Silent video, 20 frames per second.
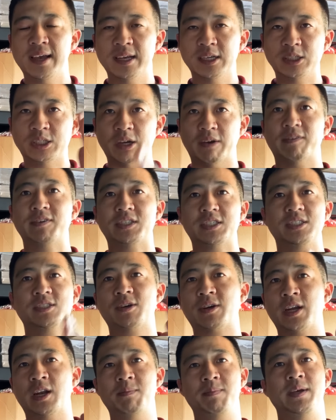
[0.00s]
Services are
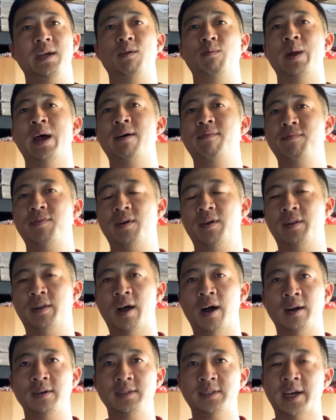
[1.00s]
going to be around for a
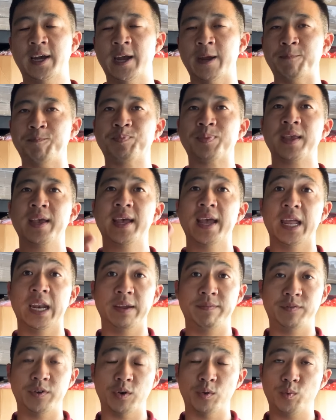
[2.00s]
long time, and
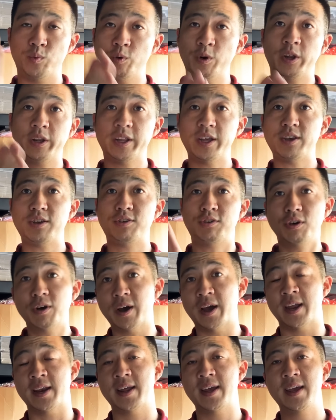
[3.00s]
if you're really
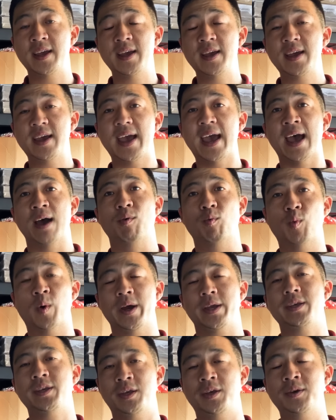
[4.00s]
good at
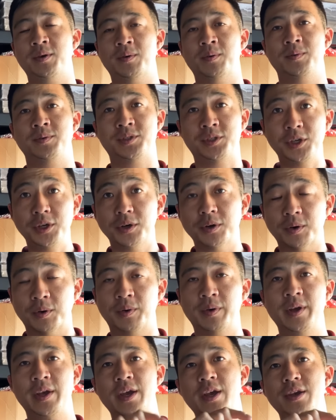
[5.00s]
what you
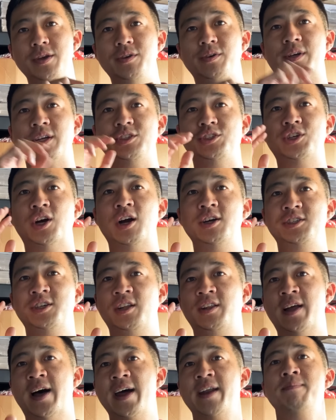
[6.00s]
do, you can charge a
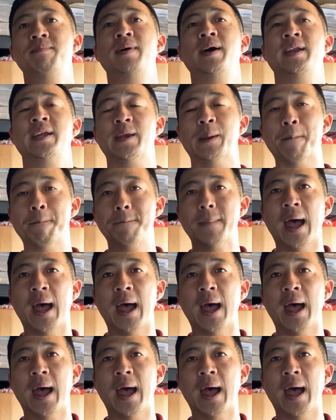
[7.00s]
lot of money.